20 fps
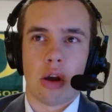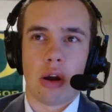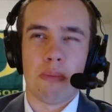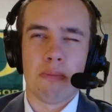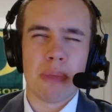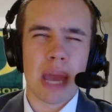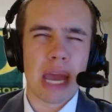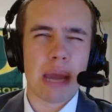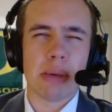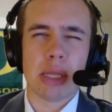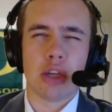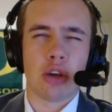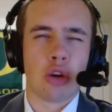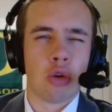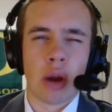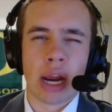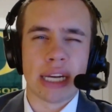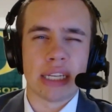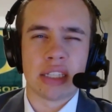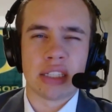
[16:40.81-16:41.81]
are maybe the
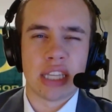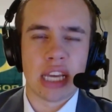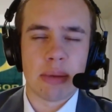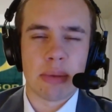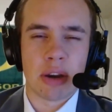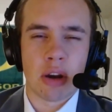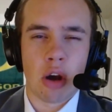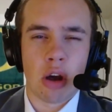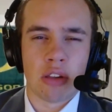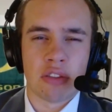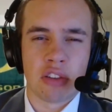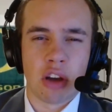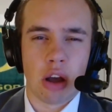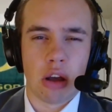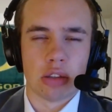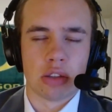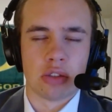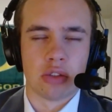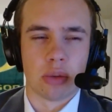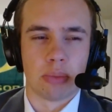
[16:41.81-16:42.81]
greatest team in all of
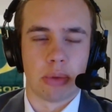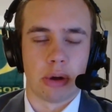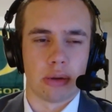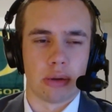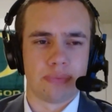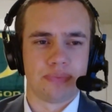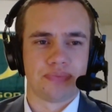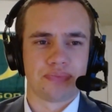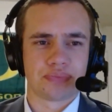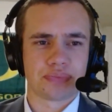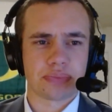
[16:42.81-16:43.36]
college football.